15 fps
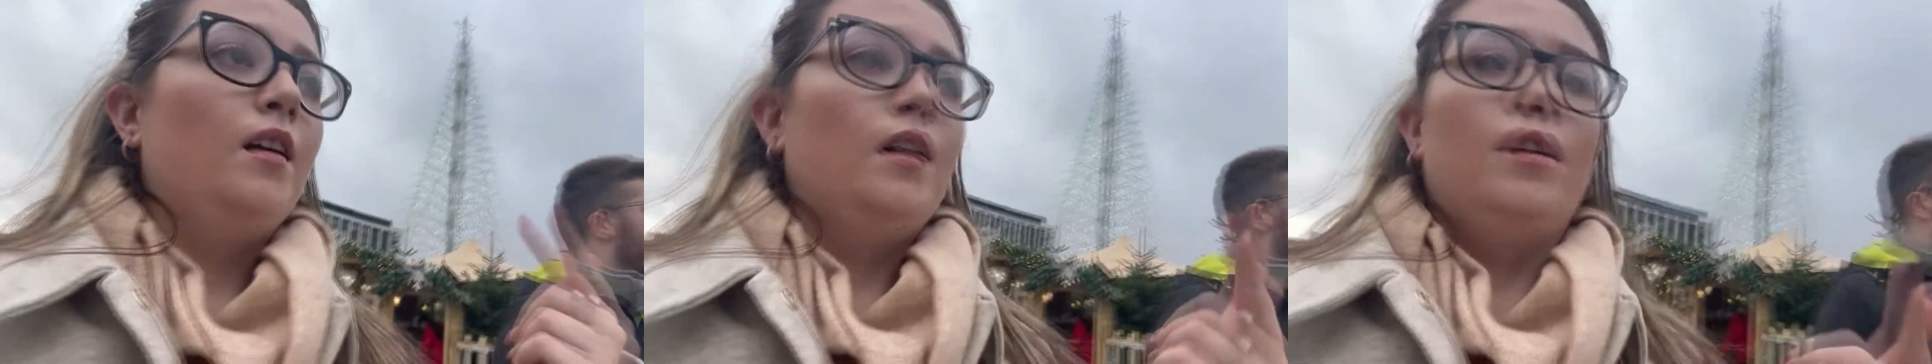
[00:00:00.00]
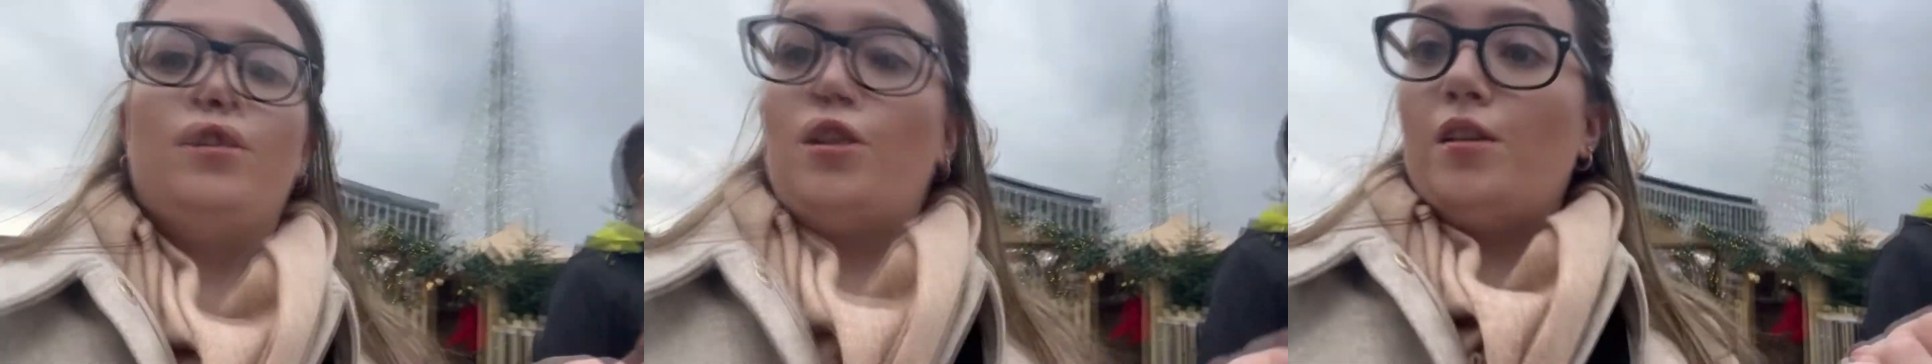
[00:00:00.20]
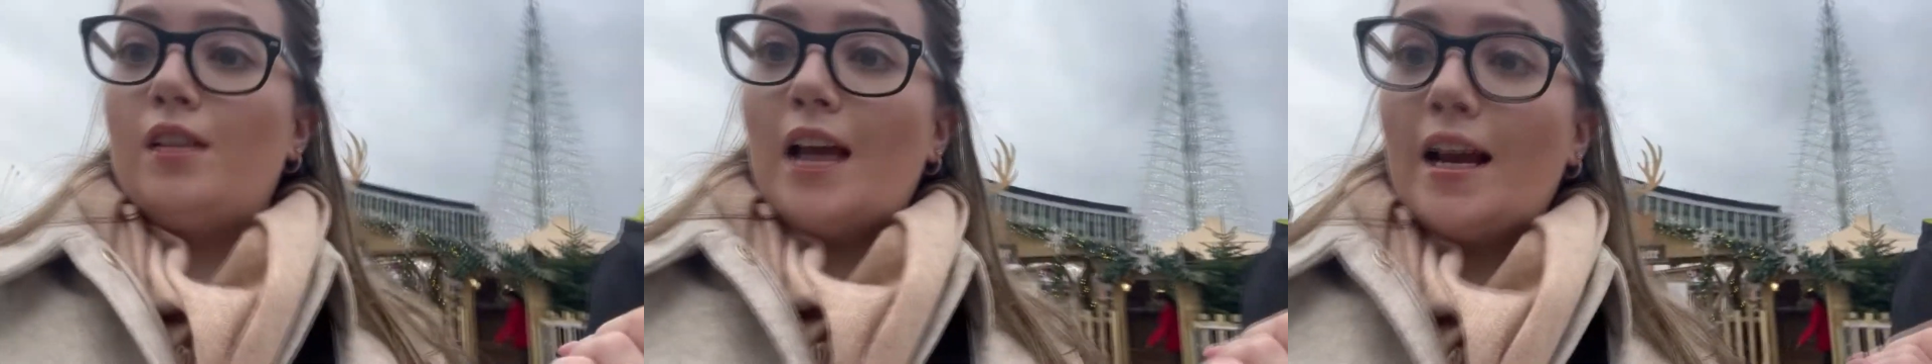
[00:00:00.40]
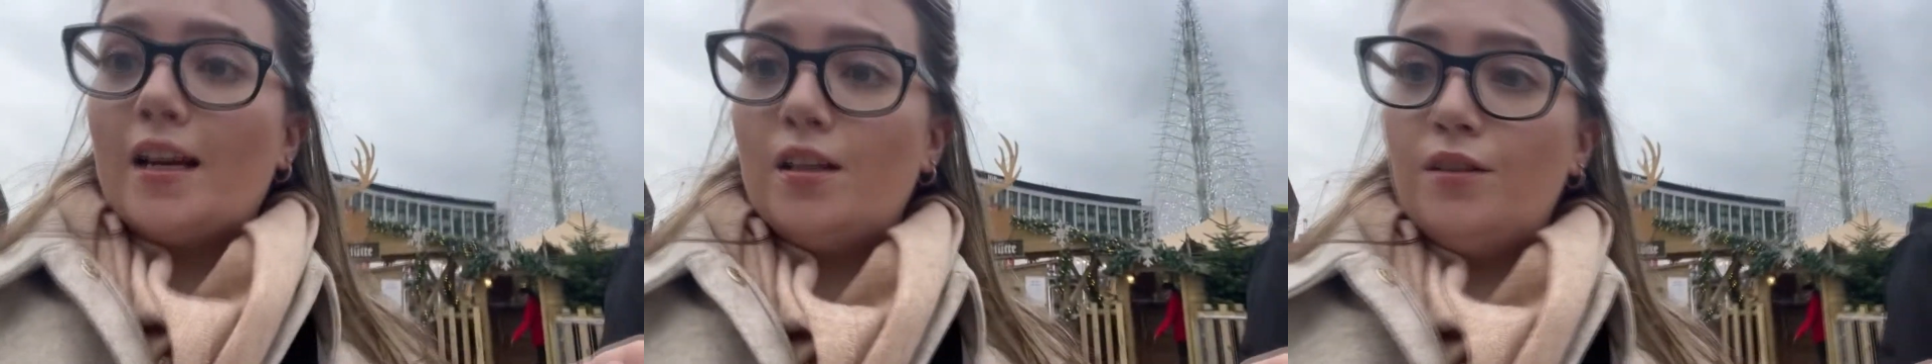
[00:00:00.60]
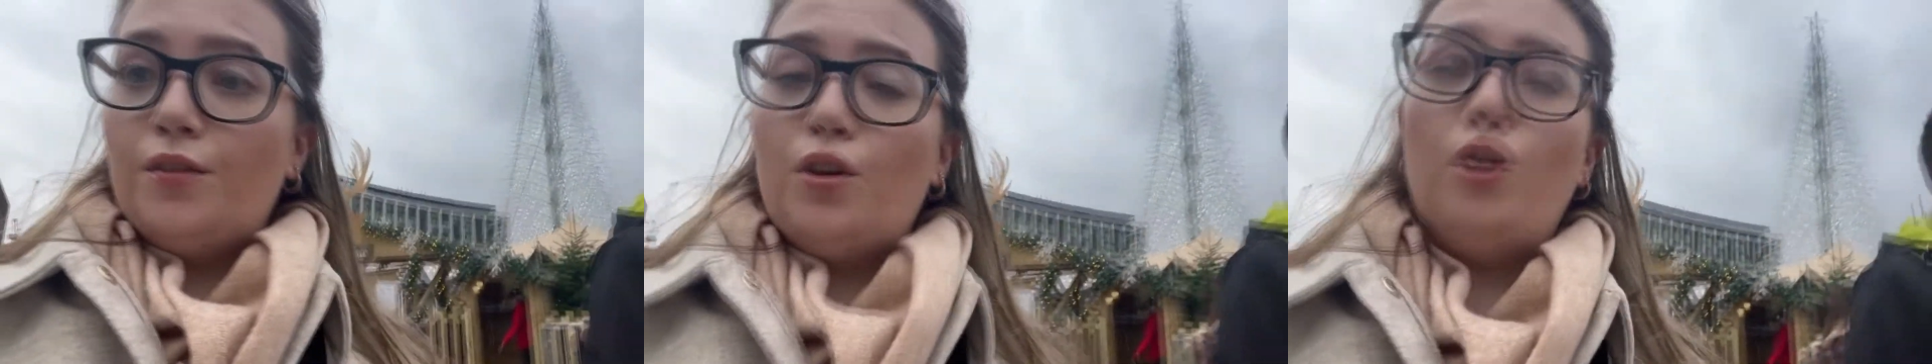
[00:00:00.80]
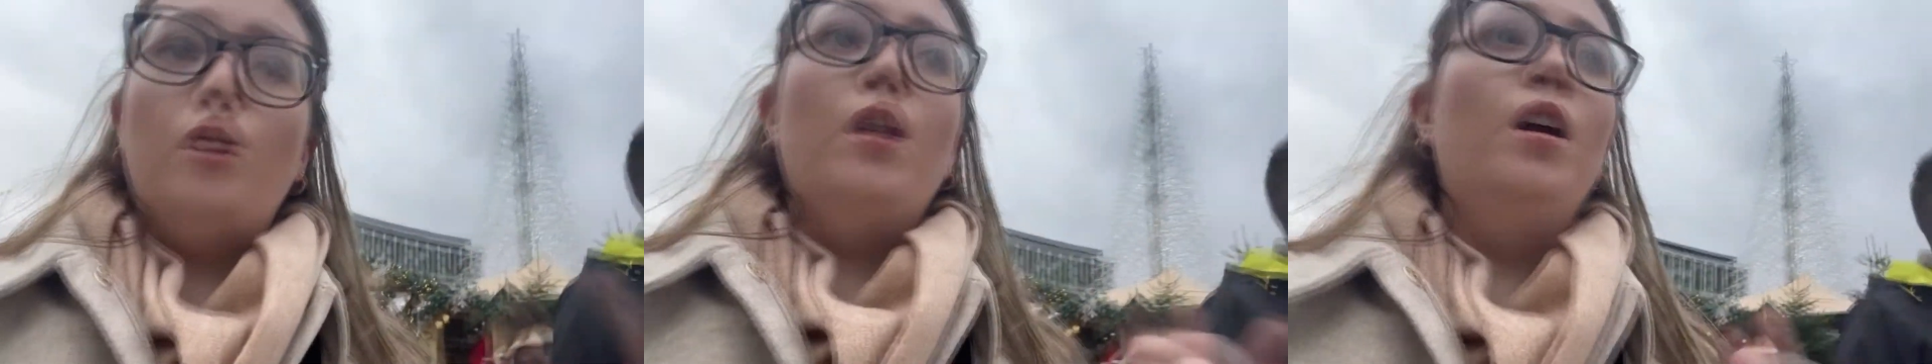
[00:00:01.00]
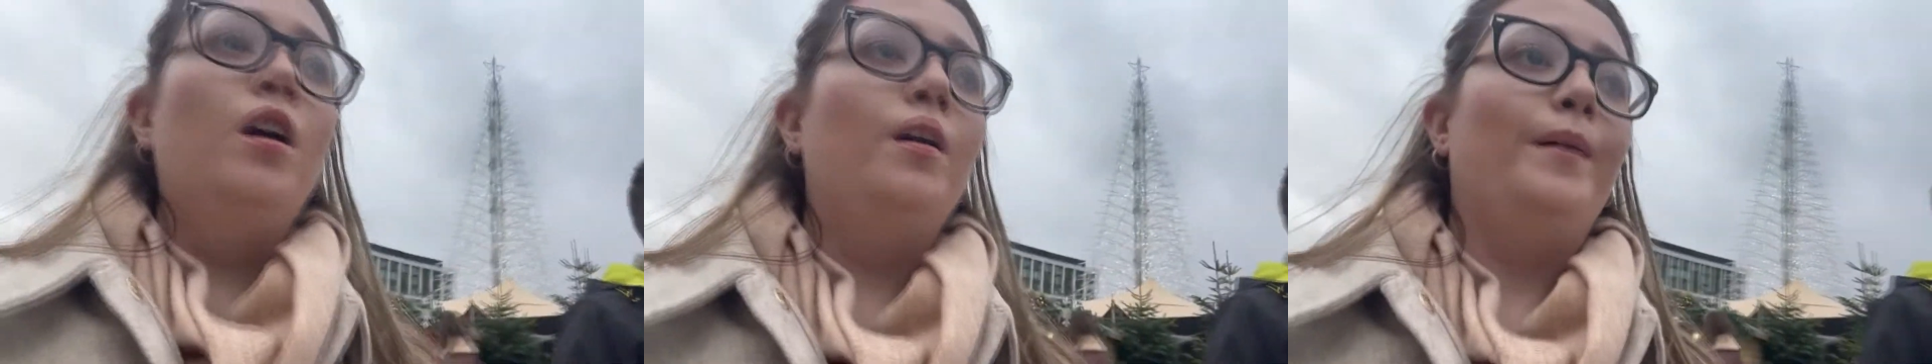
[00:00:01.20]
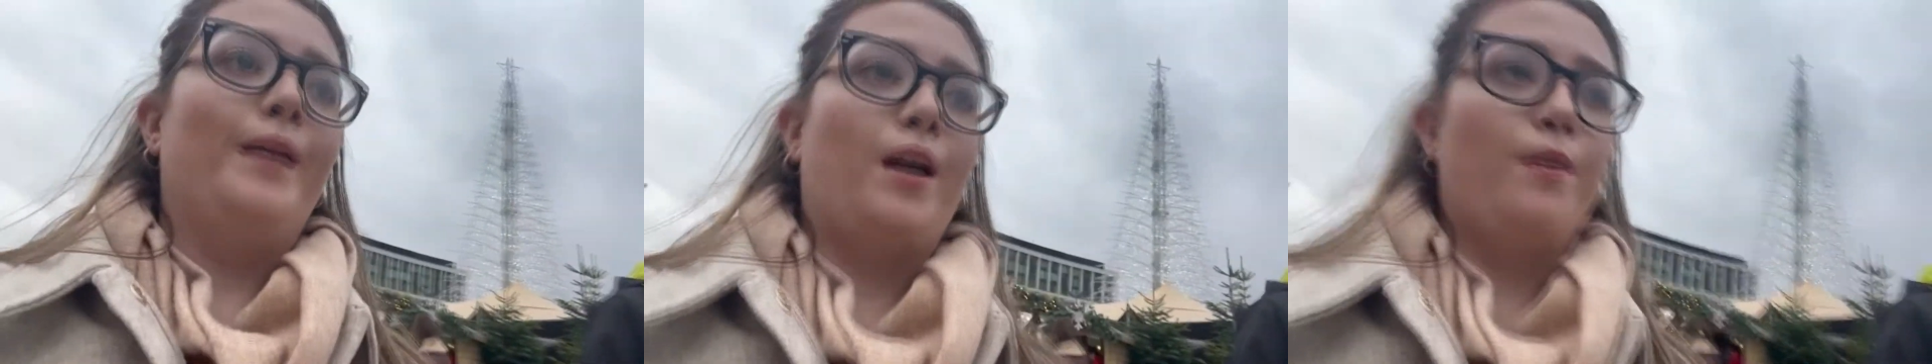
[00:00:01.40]
So second of all,
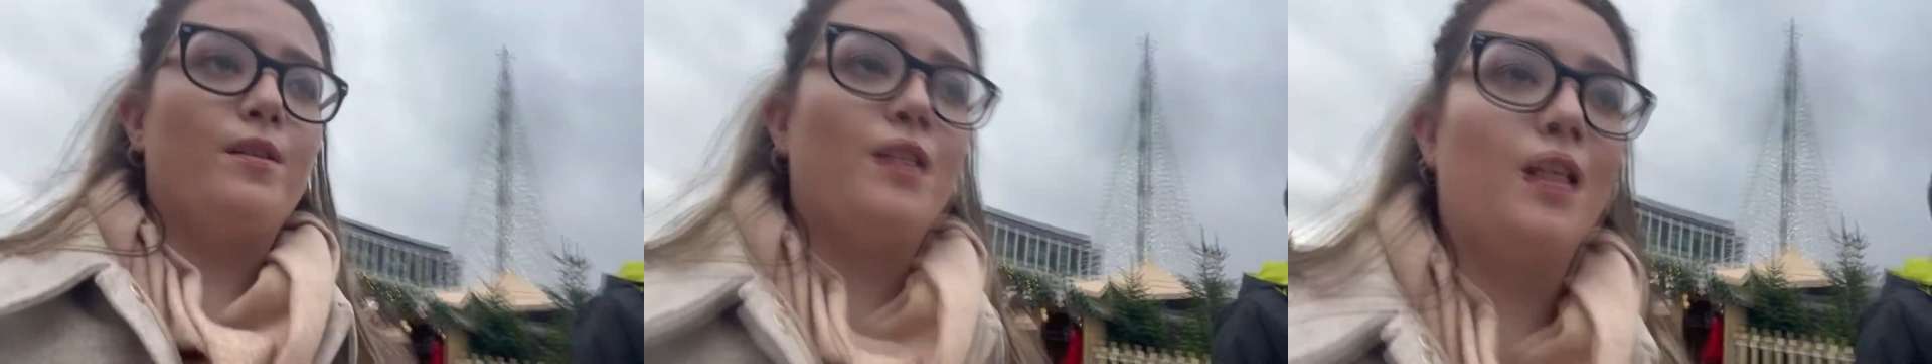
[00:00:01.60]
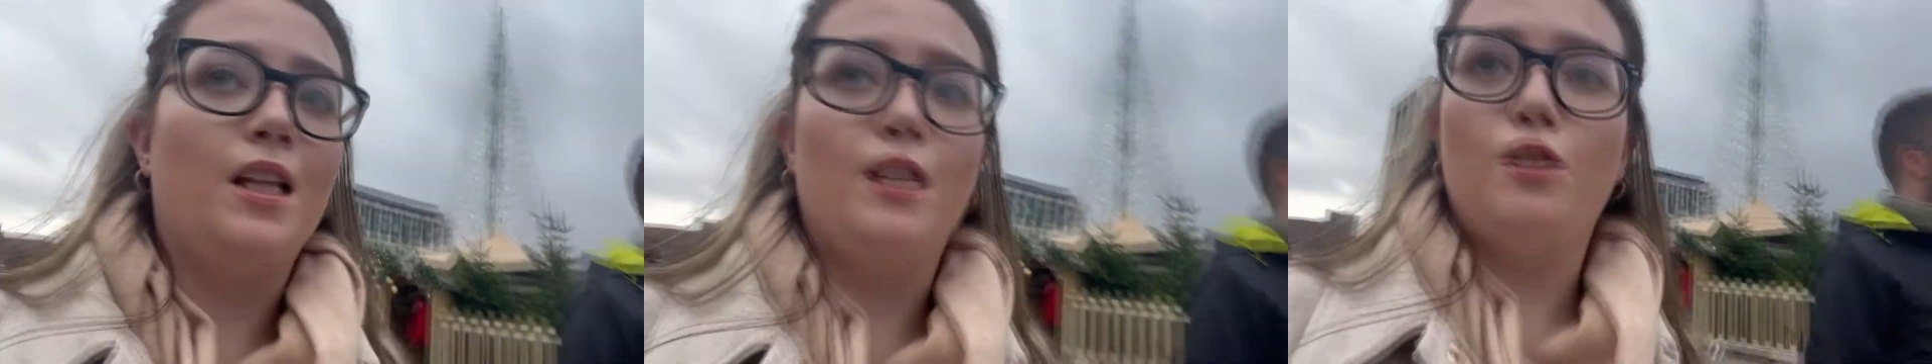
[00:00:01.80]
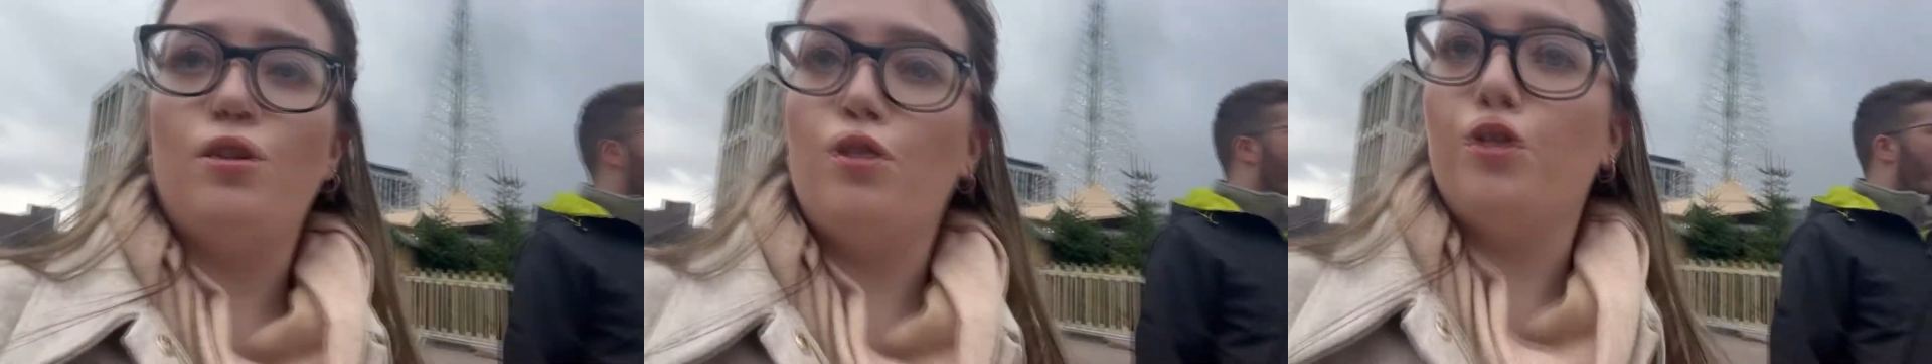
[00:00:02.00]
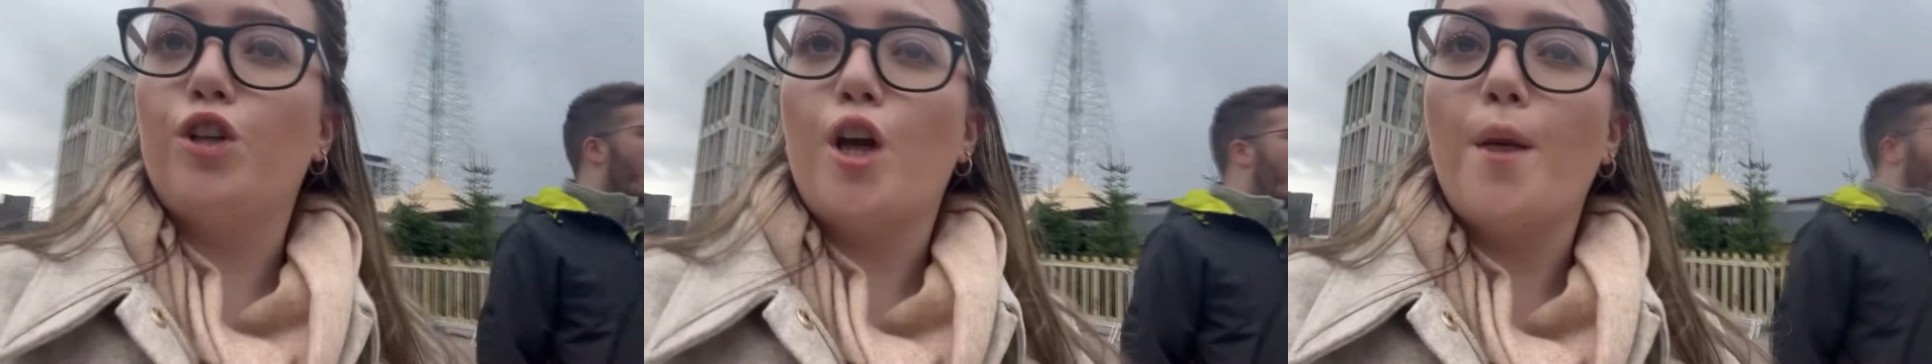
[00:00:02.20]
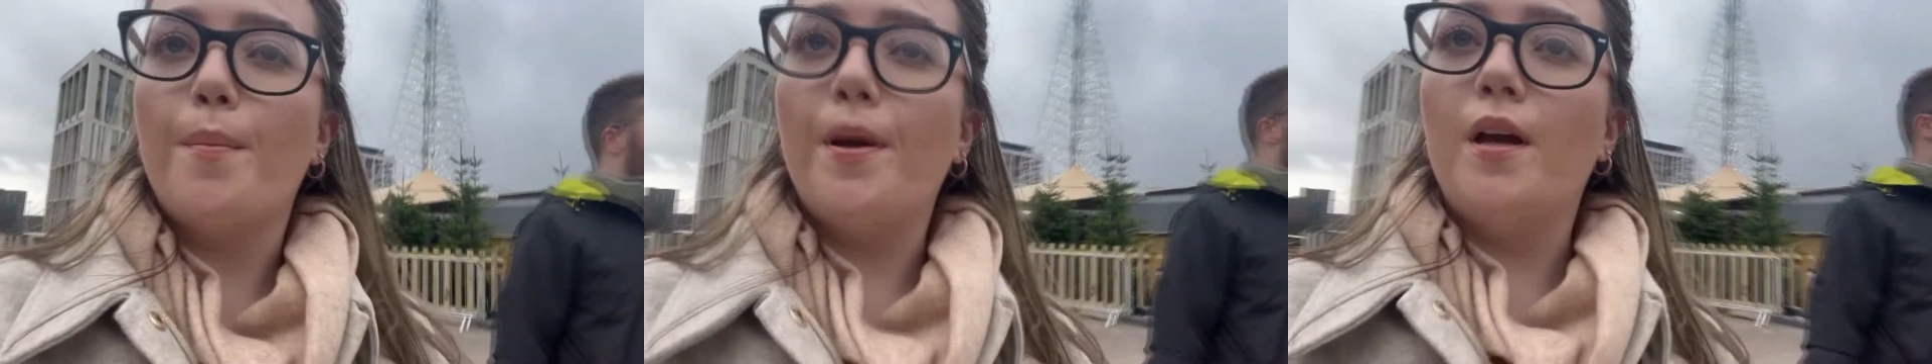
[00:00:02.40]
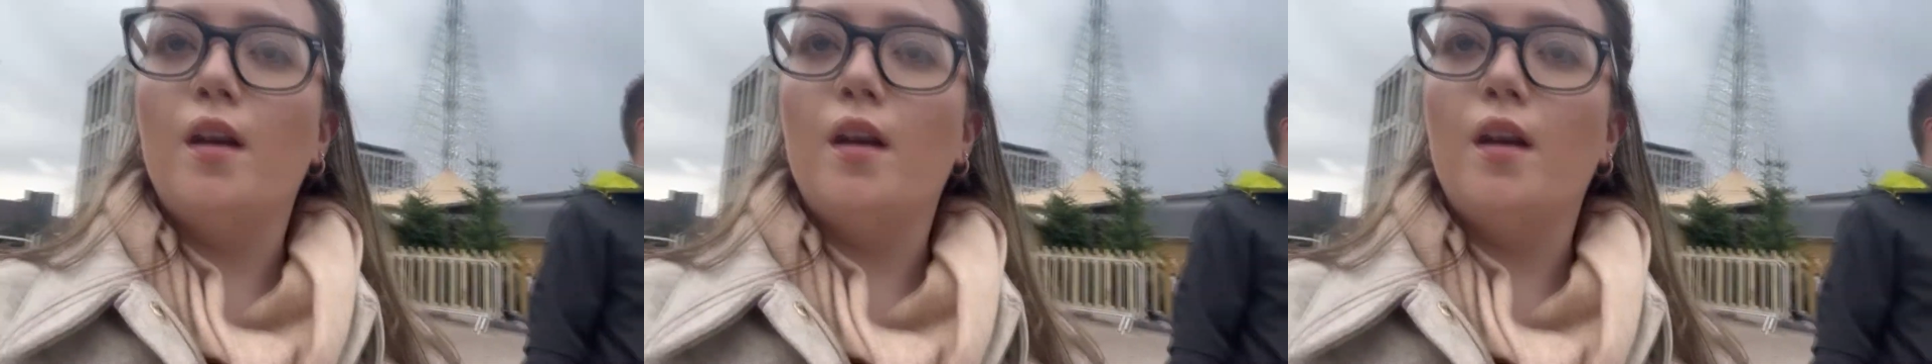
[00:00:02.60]
we're going to the Lindor shop.